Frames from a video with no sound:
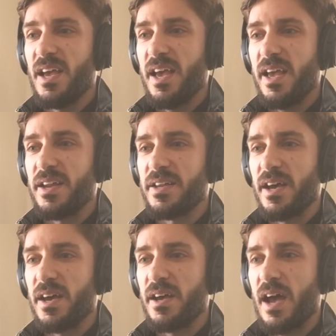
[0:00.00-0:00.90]
and
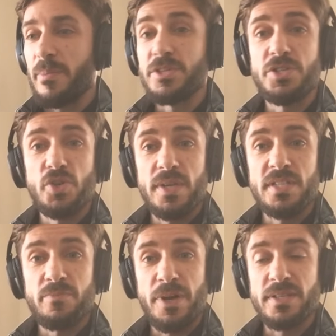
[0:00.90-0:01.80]
uh, how much joy
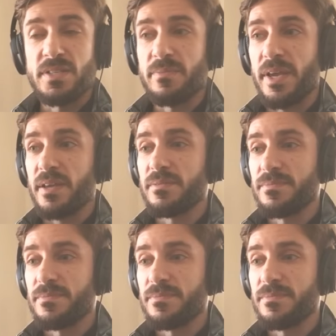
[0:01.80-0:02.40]
this brings to me.